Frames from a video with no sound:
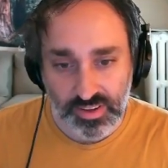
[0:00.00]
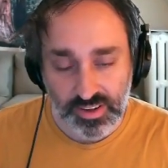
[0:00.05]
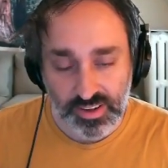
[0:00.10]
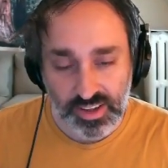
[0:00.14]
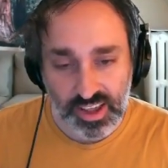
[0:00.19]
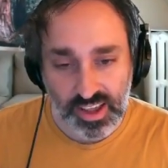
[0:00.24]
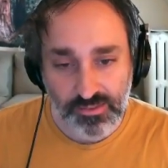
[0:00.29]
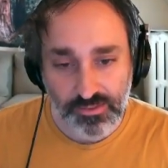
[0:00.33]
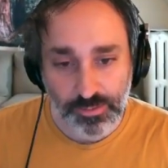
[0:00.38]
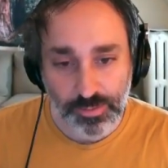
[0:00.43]

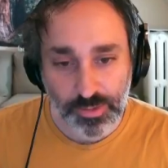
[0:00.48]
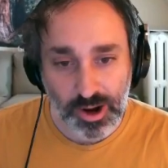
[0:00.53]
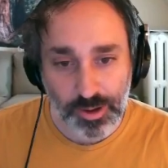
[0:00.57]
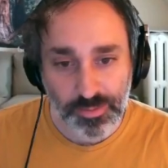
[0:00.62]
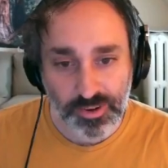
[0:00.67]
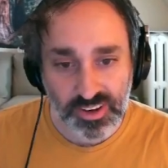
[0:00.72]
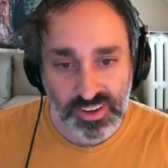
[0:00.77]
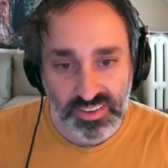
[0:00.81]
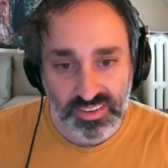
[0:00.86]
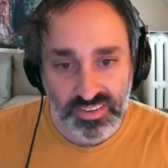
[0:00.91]
have a
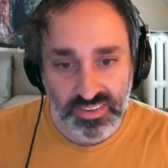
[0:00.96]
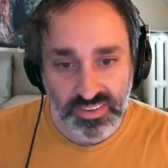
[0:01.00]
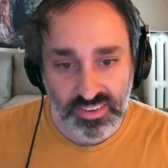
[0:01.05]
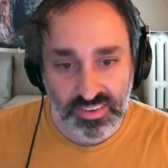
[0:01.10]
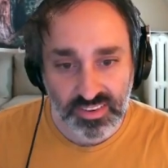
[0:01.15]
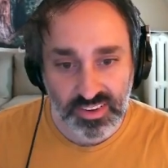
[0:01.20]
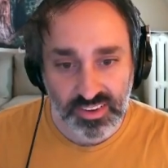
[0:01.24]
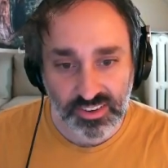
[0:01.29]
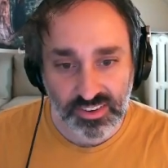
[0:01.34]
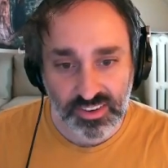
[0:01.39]
properties
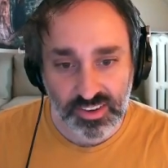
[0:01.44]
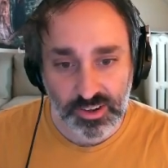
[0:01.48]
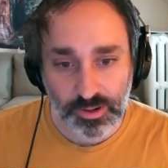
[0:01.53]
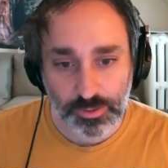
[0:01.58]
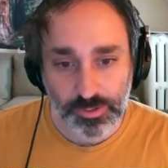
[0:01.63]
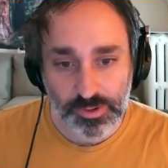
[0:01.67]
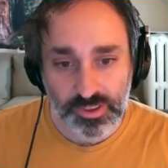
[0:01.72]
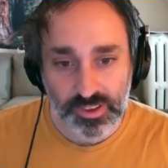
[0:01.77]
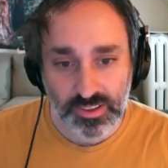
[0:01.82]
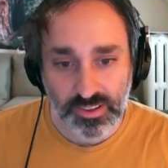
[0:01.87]
dictionary
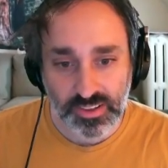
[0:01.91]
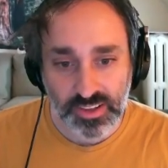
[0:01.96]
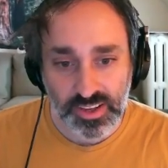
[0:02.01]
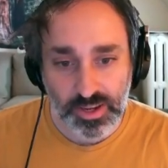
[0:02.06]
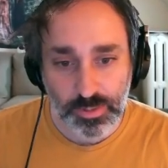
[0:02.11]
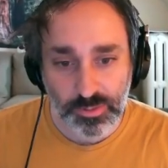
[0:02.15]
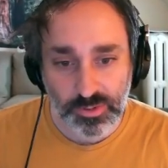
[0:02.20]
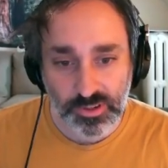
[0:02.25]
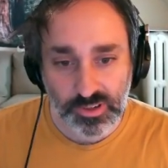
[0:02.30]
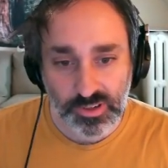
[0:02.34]
where the
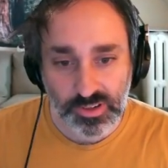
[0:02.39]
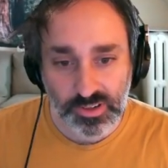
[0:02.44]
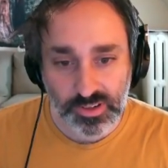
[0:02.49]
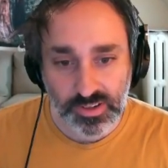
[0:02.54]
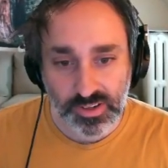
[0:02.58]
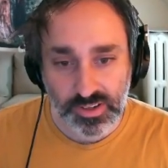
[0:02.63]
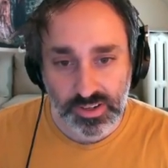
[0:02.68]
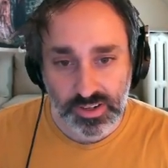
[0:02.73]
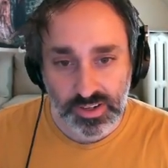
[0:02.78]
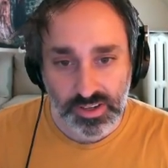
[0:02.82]
label
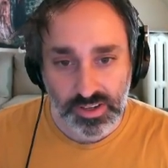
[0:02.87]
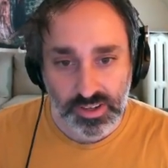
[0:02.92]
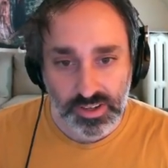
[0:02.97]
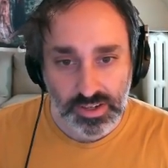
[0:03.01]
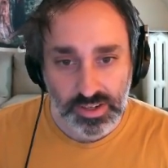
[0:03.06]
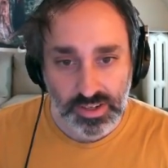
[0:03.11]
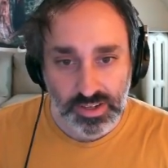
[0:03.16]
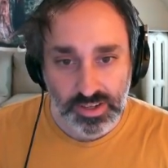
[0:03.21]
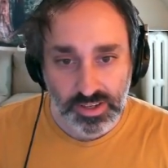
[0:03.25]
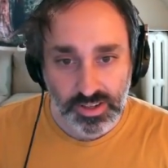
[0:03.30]

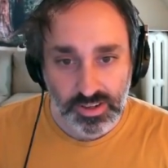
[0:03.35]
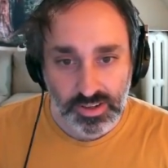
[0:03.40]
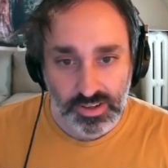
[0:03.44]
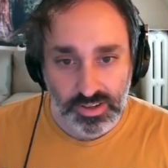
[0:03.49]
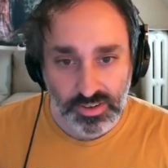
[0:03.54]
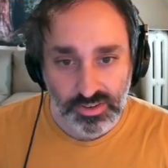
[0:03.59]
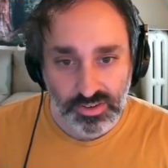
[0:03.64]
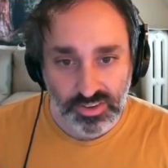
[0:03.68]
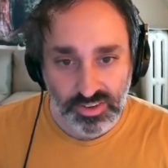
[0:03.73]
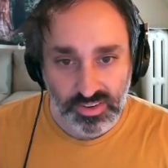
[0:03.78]

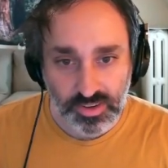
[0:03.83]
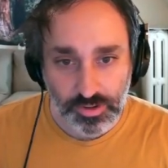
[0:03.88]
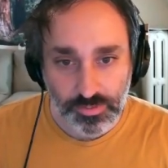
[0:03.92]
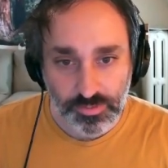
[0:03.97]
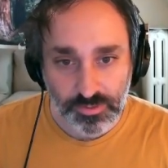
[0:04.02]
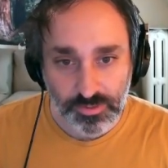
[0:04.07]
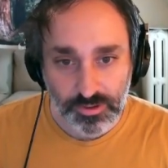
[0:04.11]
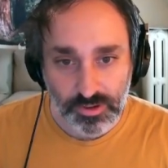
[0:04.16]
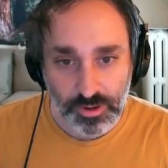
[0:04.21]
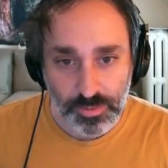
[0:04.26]
just
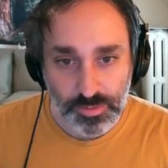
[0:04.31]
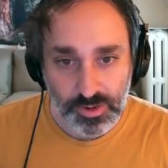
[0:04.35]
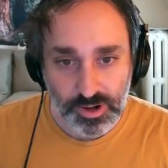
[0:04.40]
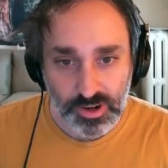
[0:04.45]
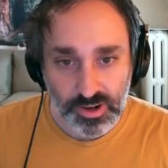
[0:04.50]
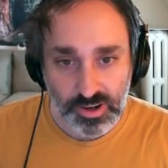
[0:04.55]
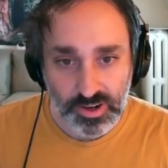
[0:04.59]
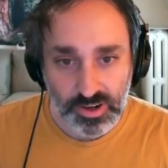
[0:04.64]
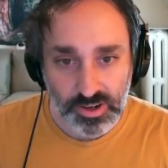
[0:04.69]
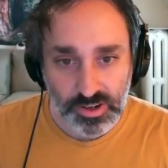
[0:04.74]
comes from
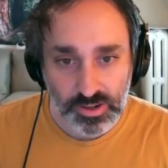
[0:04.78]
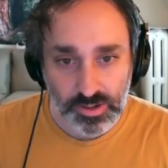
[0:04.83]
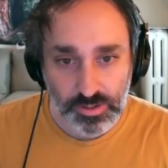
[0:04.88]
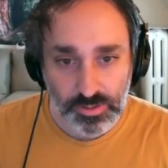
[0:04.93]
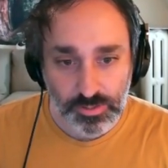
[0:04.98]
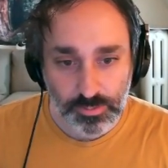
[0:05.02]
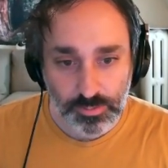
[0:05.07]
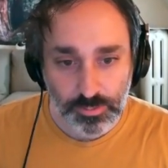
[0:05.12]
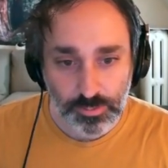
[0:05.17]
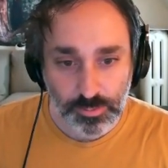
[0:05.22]
our
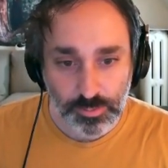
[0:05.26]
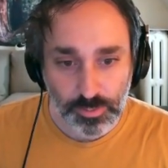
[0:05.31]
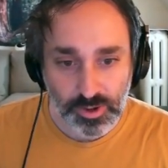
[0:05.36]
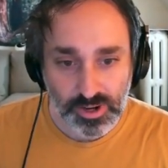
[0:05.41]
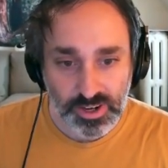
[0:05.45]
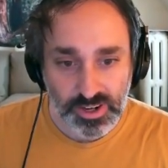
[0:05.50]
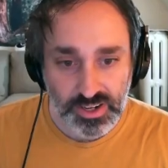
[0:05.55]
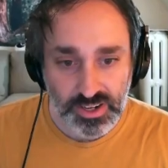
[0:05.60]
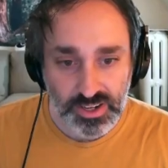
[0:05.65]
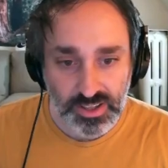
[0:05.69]

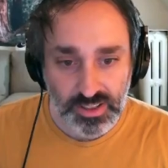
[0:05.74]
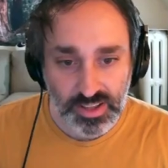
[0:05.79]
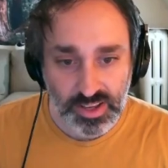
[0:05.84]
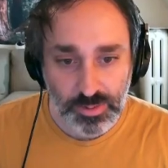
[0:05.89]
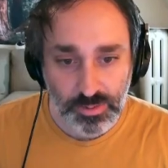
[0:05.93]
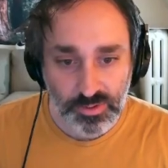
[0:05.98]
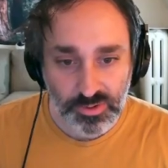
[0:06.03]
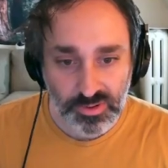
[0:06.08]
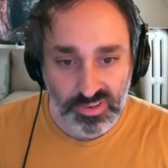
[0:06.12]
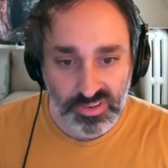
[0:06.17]
1D
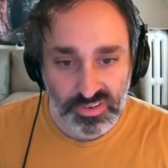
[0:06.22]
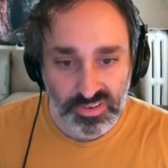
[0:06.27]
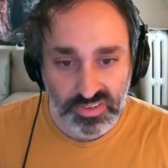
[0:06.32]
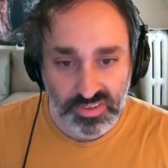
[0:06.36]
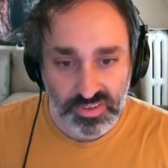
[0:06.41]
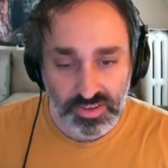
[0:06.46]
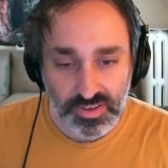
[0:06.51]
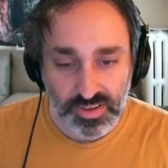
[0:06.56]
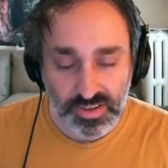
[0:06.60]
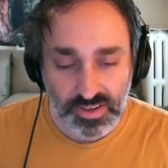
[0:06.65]

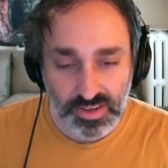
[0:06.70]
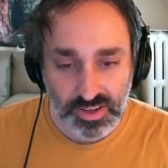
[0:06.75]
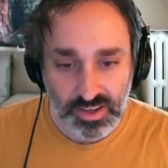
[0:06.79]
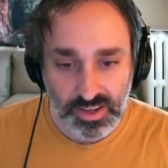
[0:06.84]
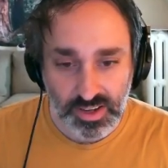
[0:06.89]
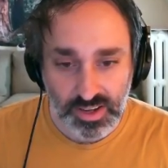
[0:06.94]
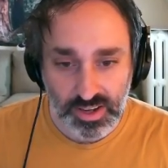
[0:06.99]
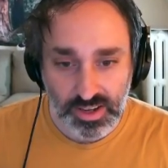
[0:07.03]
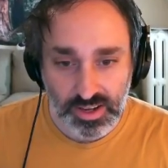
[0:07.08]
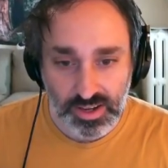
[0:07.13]
labels,
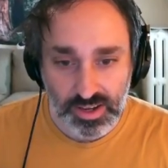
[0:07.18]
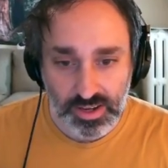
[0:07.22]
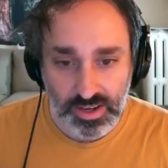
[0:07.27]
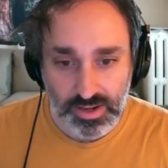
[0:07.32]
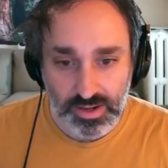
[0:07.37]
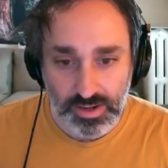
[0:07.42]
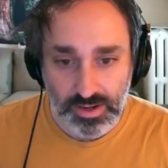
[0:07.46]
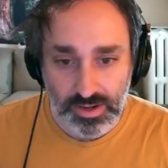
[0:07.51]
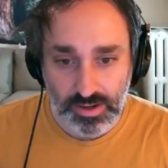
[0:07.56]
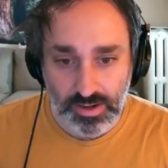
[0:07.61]

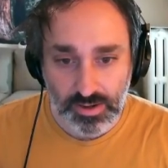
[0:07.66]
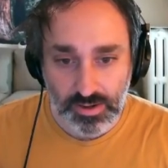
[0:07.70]
and